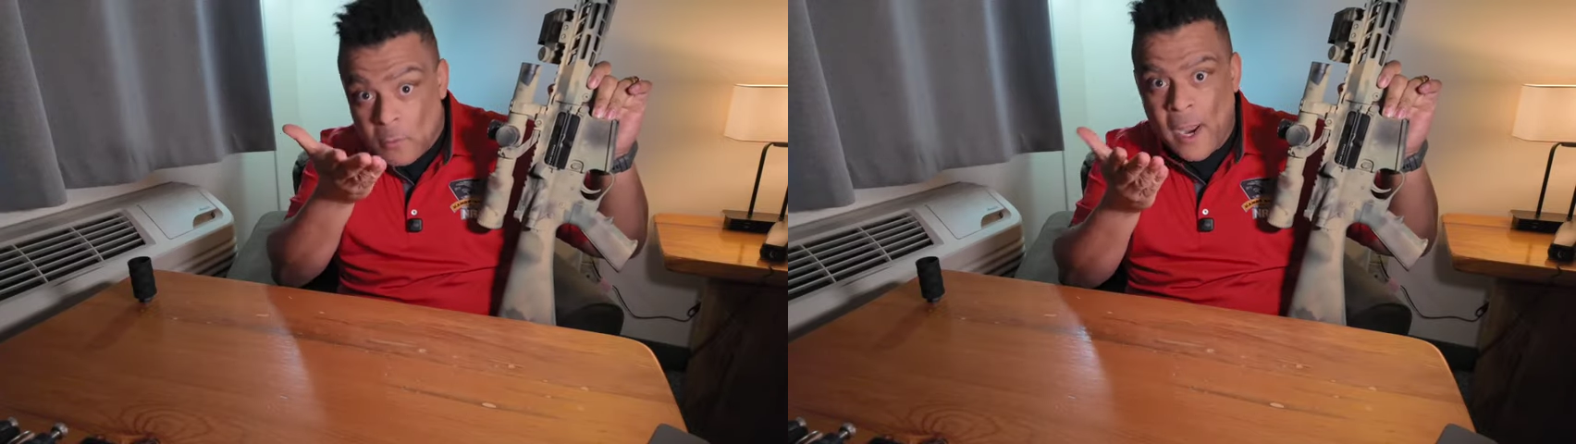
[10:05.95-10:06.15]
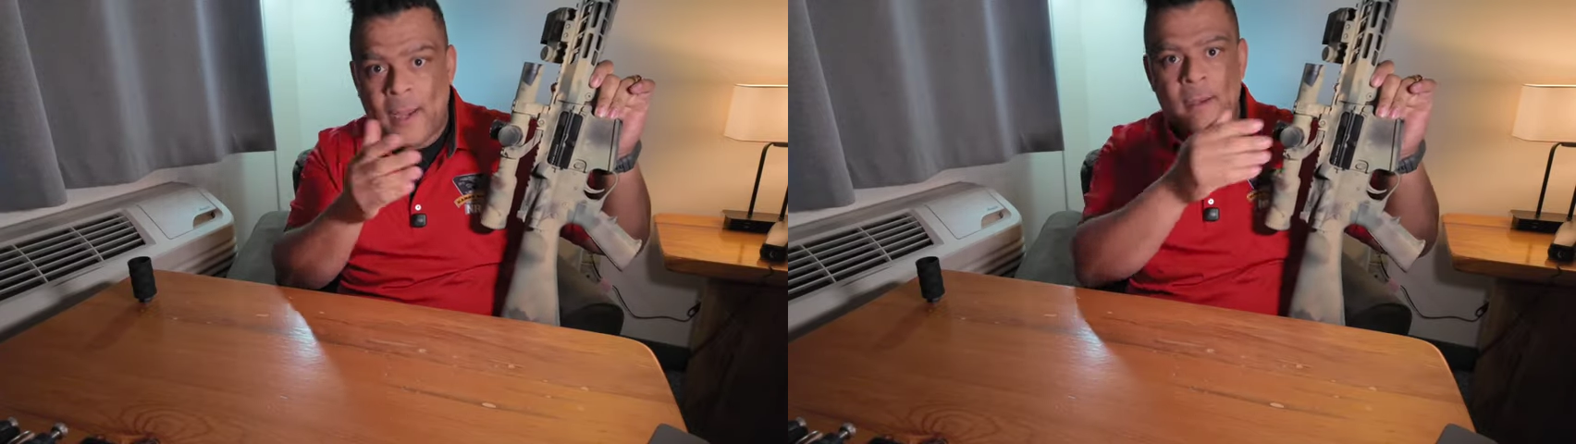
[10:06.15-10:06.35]

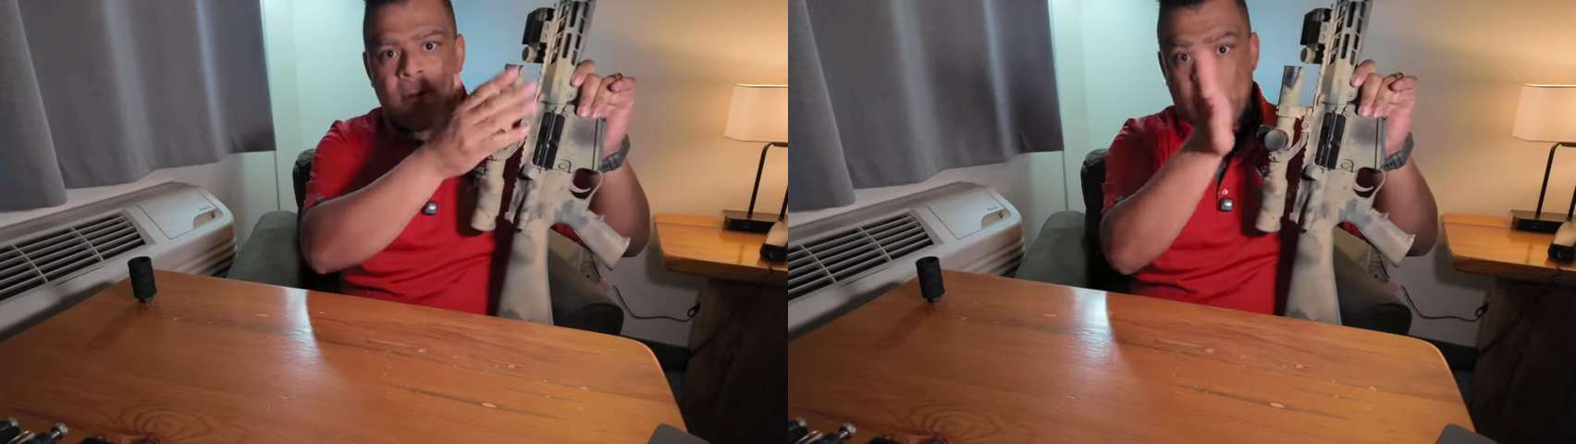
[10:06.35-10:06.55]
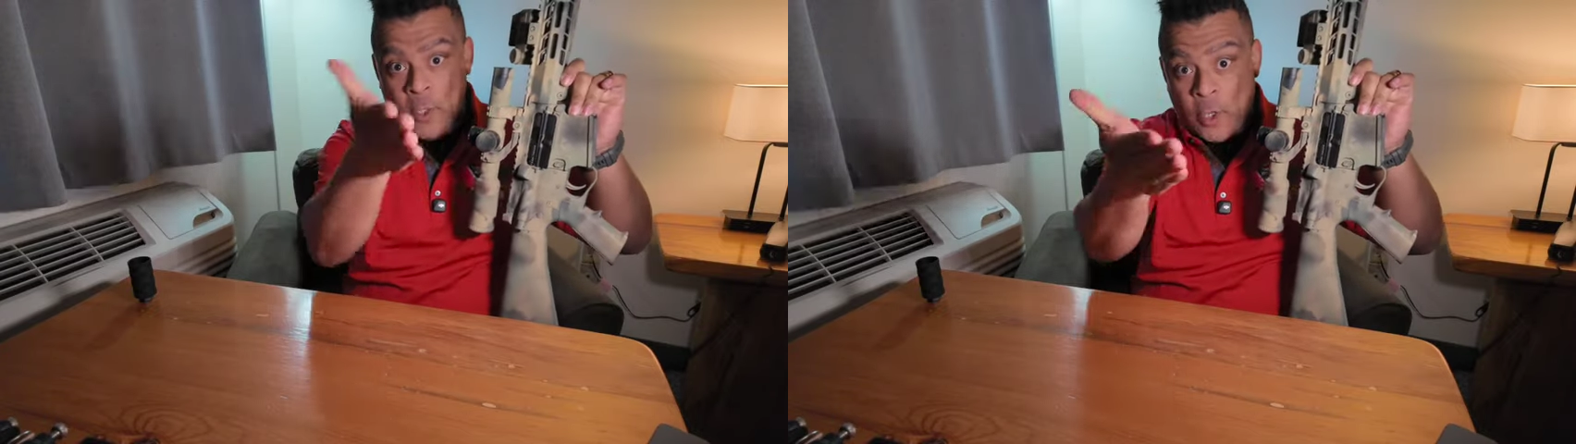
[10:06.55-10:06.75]
right?
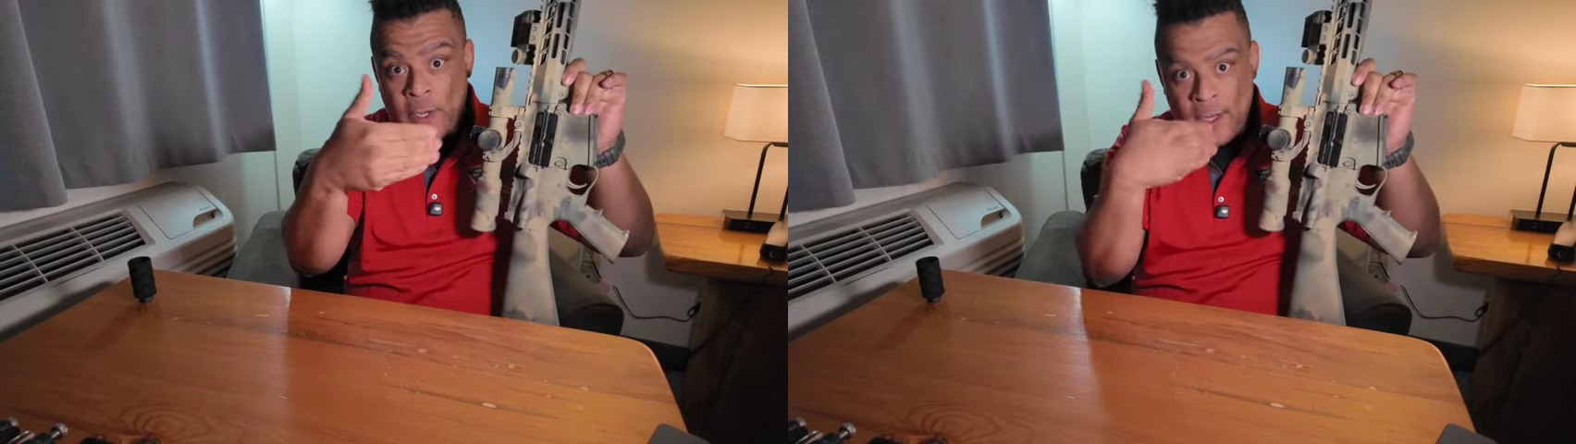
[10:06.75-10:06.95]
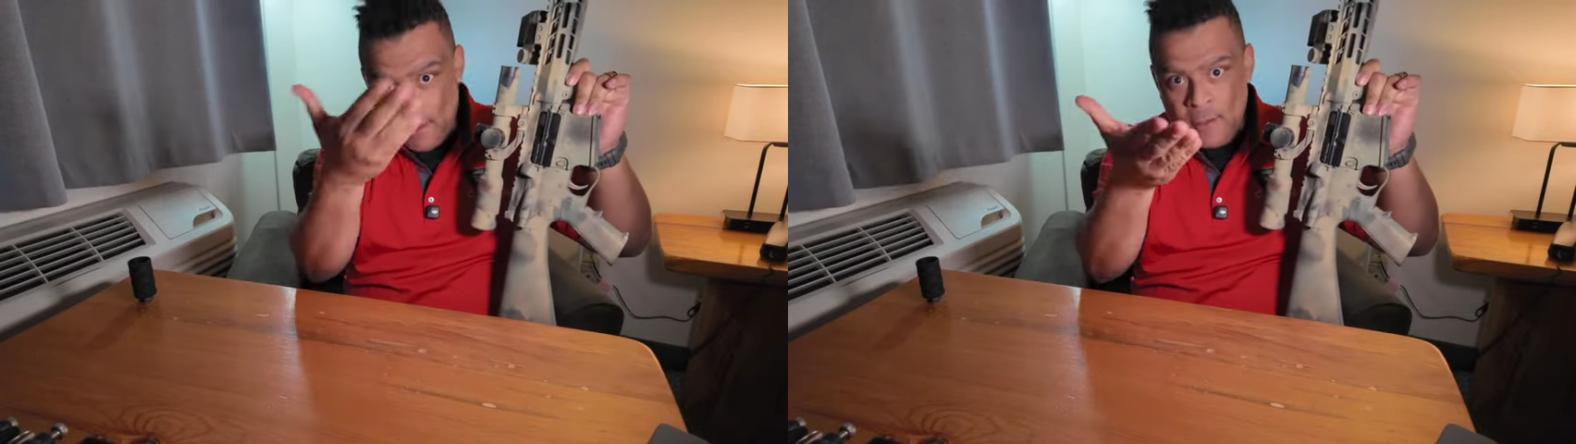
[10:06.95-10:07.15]
You
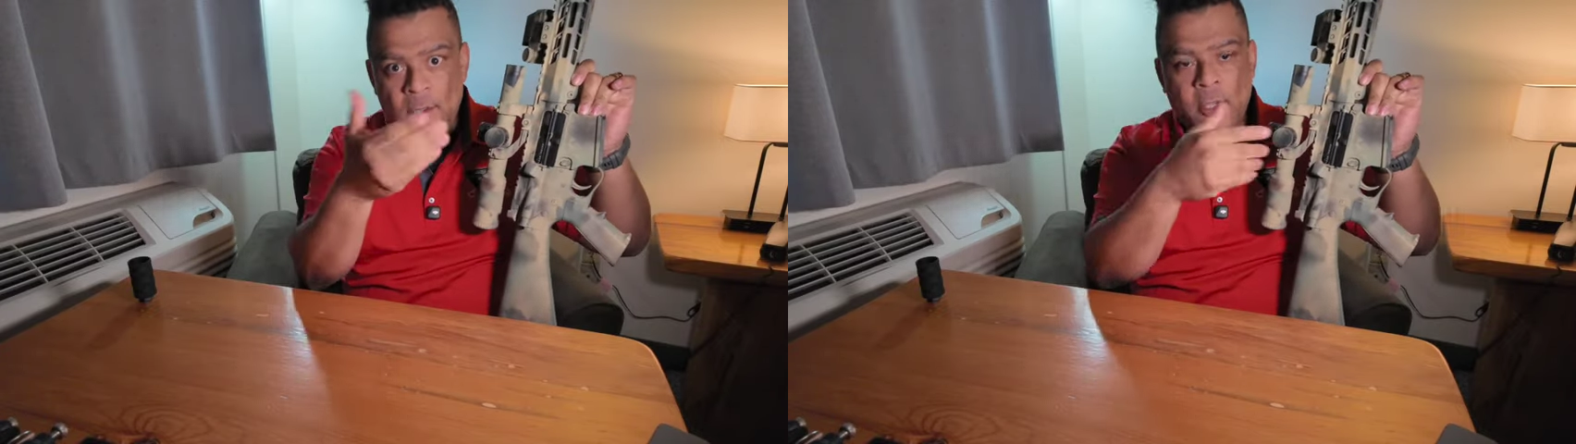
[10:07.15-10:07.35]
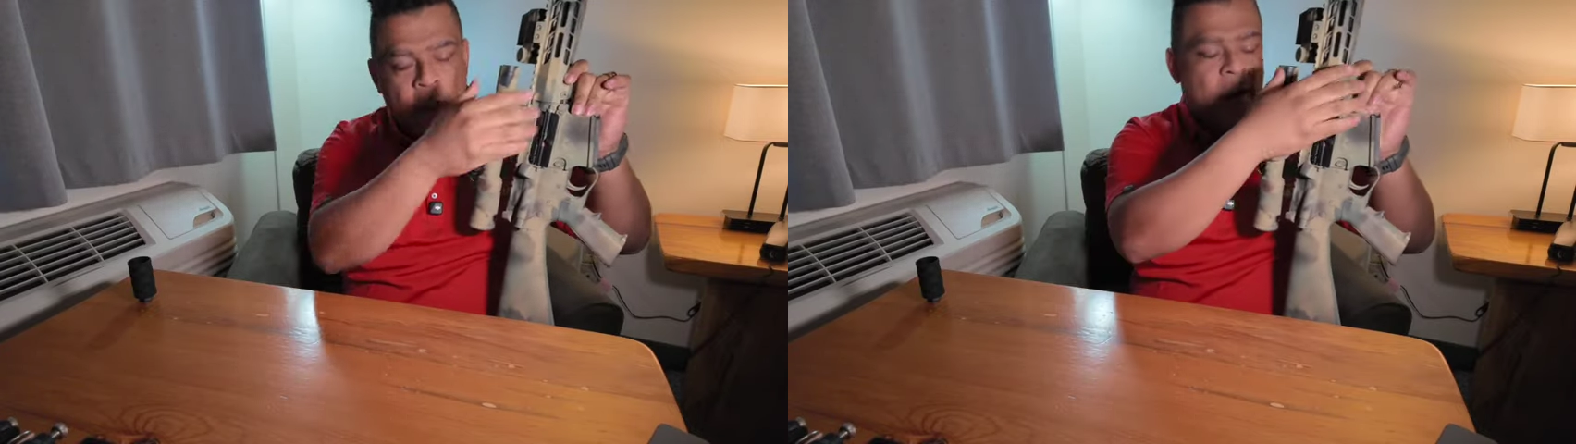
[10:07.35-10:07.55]
agree?
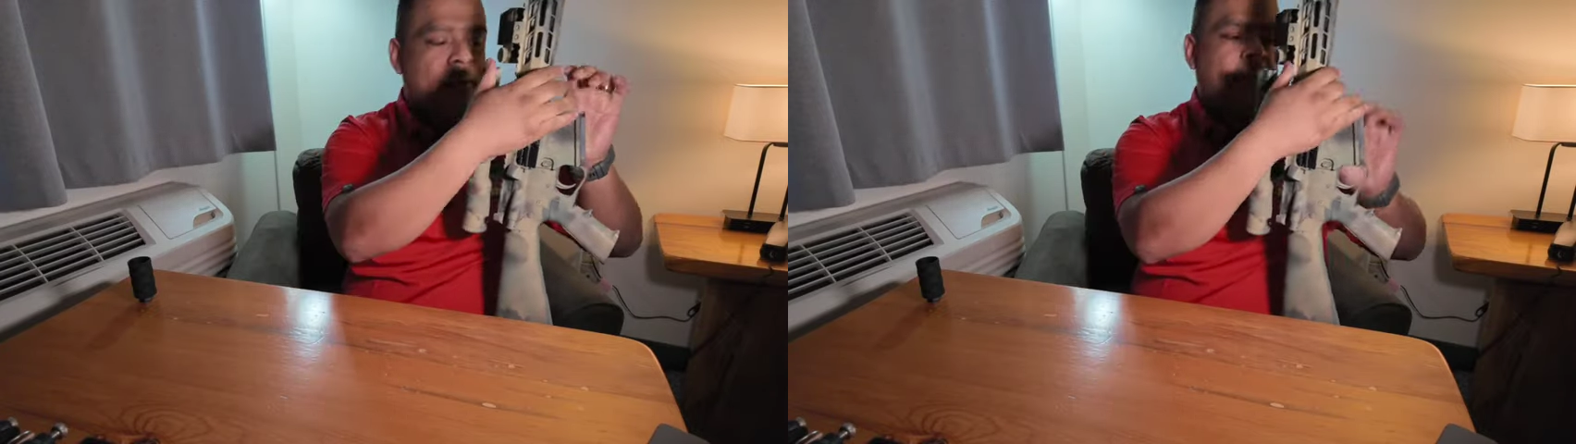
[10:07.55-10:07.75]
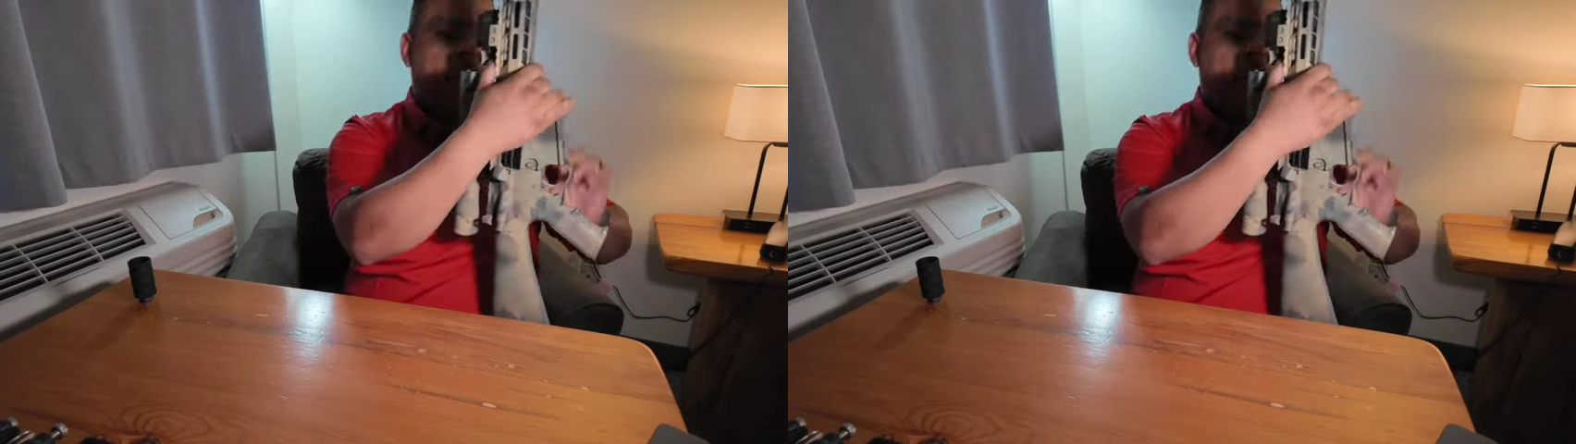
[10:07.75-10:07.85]
Good.